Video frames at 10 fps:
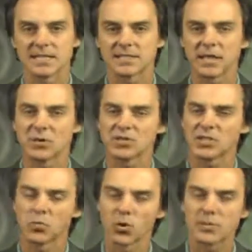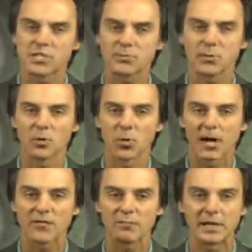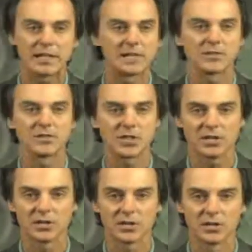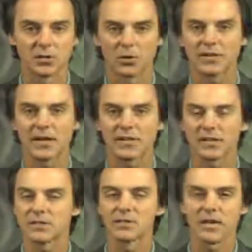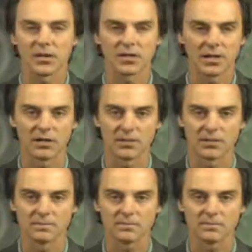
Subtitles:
that they are just one sperm away from being a different gender or of having a different hair color.